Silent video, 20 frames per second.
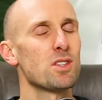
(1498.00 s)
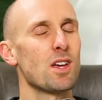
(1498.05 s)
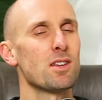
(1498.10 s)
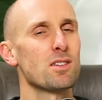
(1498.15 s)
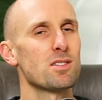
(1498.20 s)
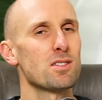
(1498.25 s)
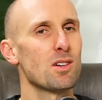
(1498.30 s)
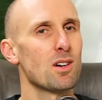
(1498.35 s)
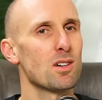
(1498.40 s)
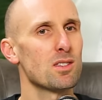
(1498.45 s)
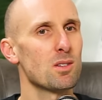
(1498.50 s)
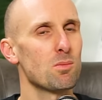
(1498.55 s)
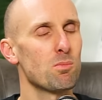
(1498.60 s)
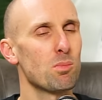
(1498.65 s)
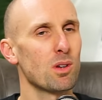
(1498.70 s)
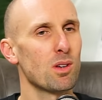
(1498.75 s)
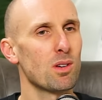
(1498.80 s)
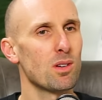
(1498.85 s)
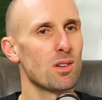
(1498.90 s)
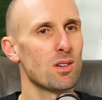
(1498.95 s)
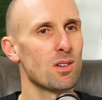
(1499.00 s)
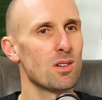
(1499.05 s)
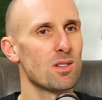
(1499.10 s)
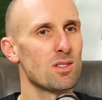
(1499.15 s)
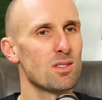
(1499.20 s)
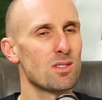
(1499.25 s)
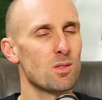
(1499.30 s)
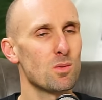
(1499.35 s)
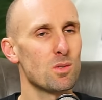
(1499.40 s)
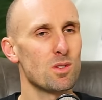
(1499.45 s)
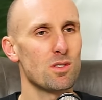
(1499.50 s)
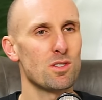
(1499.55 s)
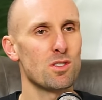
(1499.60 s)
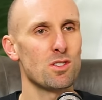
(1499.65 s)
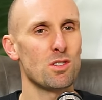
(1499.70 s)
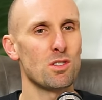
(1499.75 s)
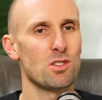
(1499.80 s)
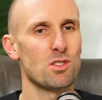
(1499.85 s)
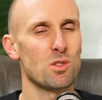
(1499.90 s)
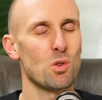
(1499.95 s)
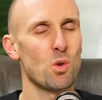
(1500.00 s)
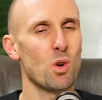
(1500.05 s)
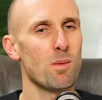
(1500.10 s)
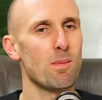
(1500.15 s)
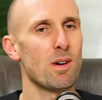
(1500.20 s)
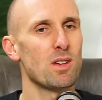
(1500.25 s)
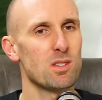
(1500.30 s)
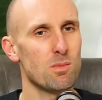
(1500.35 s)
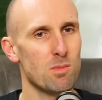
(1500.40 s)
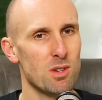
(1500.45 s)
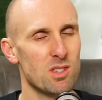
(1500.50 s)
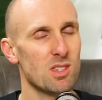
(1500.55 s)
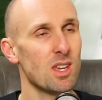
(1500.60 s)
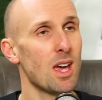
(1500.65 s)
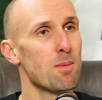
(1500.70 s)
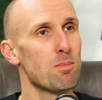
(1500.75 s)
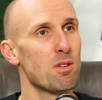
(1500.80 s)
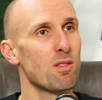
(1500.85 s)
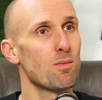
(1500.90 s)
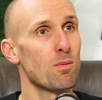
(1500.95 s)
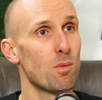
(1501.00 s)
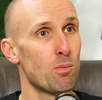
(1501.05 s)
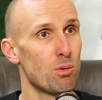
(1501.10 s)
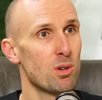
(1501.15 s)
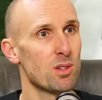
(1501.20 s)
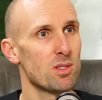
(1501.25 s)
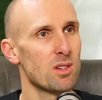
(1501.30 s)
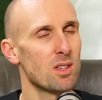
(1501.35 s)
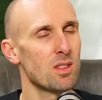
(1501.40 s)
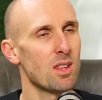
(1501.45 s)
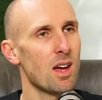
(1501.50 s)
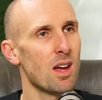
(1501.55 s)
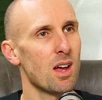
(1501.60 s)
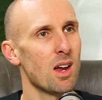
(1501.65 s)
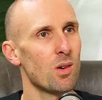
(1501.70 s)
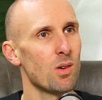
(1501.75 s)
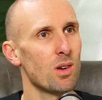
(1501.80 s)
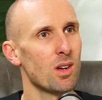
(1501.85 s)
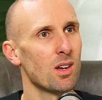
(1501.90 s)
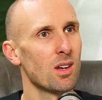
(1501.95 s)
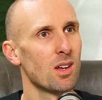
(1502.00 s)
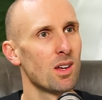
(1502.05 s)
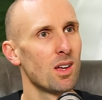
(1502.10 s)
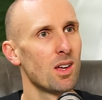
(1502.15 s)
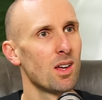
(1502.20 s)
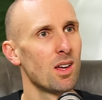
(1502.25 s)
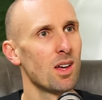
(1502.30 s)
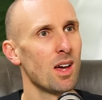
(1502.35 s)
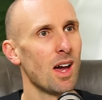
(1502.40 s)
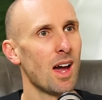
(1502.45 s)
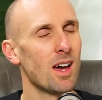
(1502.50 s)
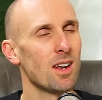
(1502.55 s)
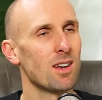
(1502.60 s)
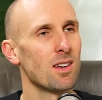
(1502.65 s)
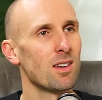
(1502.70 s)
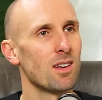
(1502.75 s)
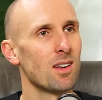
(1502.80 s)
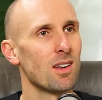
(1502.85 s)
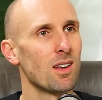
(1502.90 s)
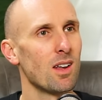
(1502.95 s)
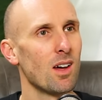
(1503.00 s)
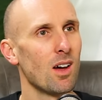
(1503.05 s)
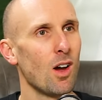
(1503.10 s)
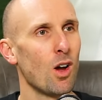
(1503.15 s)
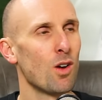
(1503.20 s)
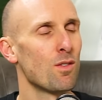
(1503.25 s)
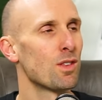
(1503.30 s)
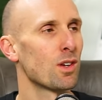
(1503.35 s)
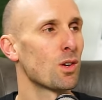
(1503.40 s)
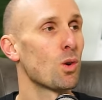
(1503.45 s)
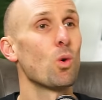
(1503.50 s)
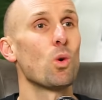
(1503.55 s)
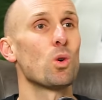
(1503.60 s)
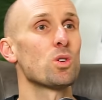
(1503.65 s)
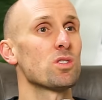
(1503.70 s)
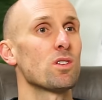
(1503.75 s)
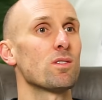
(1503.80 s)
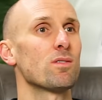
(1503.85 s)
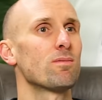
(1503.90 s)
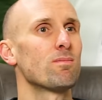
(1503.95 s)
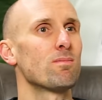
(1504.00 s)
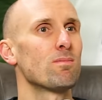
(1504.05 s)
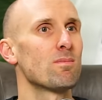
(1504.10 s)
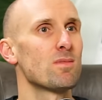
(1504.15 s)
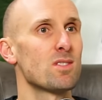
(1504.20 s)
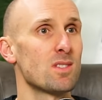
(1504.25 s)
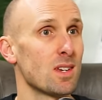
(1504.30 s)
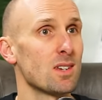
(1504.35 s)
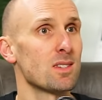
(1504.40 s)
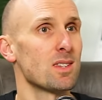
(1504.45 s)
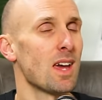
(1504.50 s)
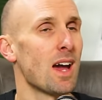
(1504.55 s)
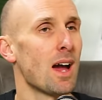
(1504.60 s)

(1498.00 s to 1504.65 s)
it started because there was a story about someone escaping from a prison in that area, and over the course of 60